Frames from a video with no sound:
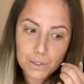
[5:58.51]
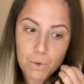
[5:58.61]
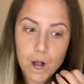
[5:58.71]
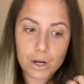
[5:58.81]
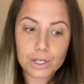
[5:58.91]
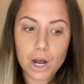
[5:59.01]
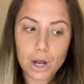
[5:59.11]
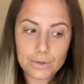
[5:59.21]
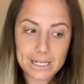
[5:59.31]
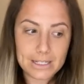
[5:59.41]
to work on our
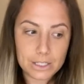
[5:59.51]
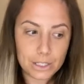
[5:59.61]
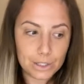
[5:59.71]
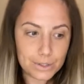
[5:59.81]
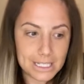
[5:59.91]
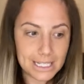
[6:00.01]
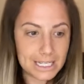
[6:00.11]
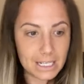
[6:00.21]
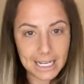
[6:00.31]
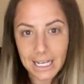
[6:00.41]
own
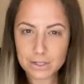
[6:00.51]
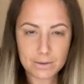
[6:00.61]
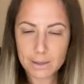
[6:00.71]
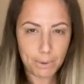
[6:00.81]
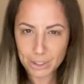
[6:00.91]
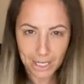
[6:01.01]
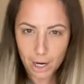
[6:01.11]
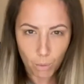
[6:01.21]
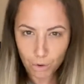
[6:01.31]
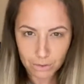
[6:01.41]
insecurities, like the body I
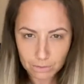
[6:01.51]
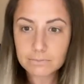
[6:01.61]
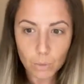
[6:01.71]
want.